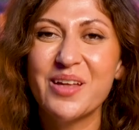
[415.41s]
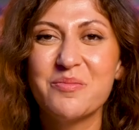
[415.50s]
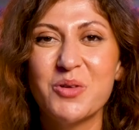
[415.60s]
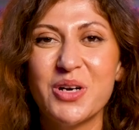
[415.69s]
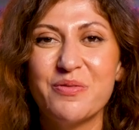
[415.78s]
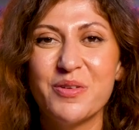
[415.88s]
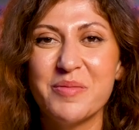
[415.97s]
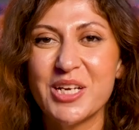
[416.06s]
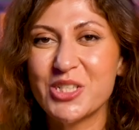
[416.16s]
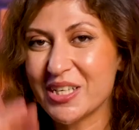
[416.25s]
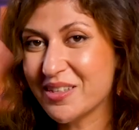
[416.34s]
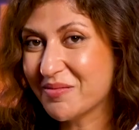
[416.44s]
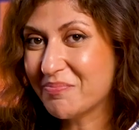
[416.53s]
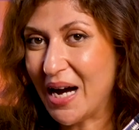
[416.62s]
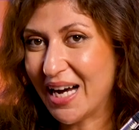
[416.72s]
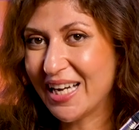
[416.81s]
more information.
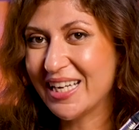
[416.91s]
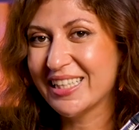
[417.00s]
Bye.